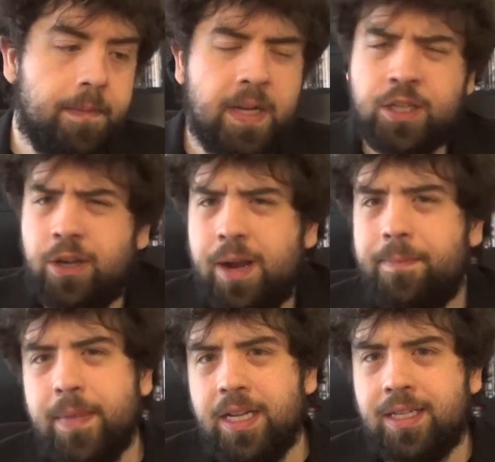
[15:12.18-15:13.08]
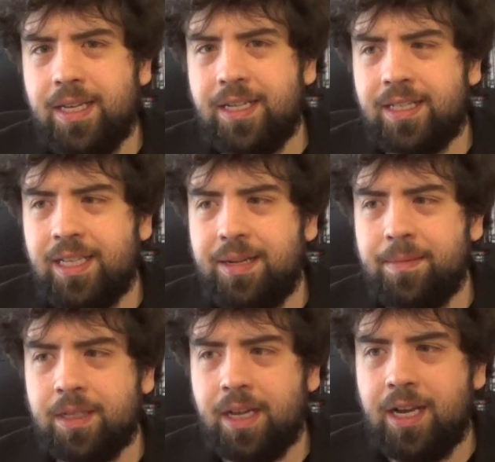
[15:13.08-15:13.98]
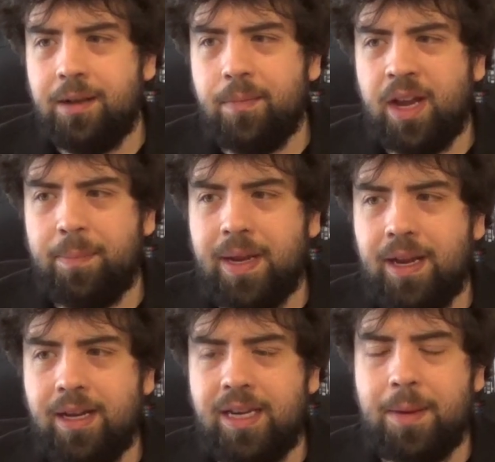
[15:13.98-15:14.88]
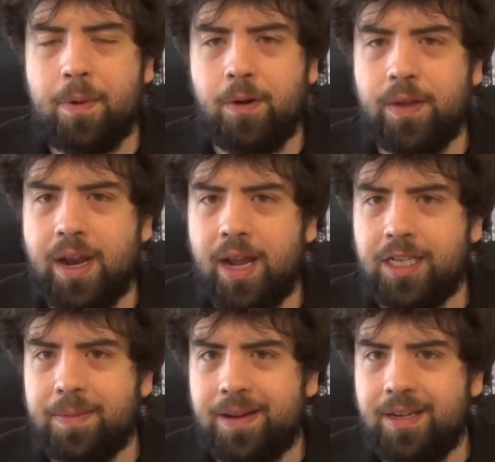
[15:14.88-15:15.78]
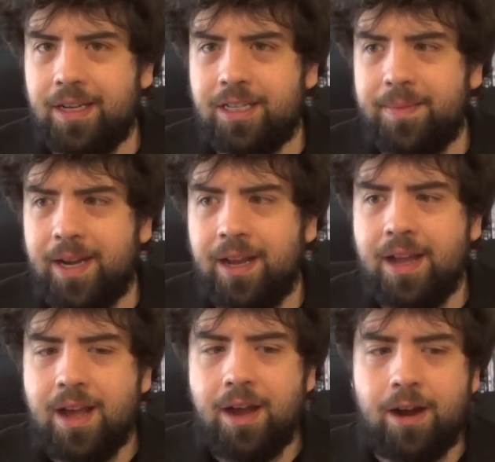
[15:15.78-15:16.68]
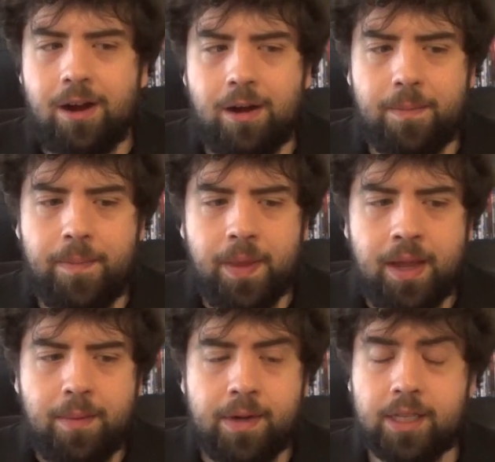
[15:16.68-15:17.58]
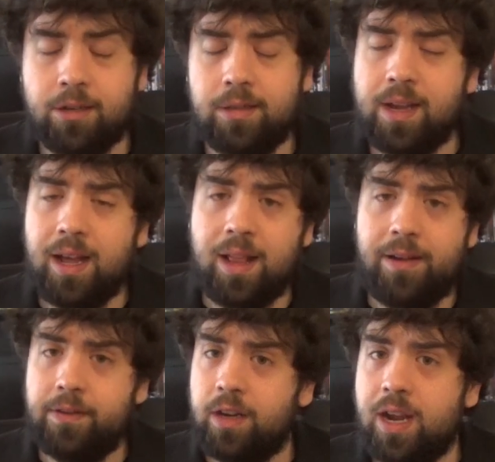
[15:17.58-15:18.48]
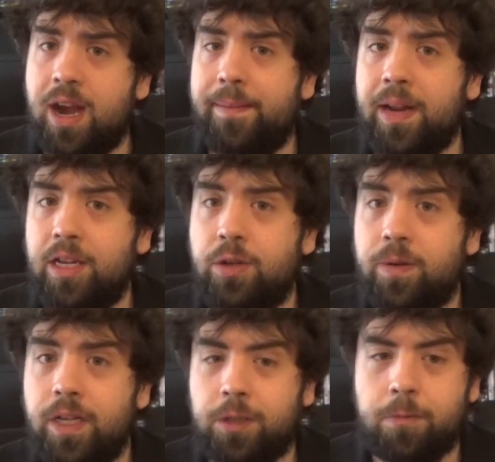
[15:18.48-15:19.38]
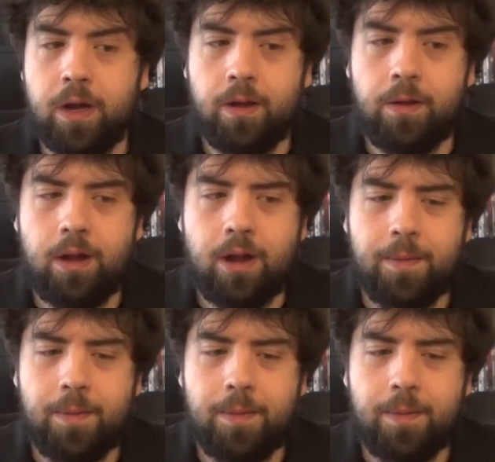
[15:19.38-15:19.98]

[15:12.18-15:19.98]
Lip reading: It seems like it might be deeper than I expected it to be. But it's also got a lot of good comedy to it as well.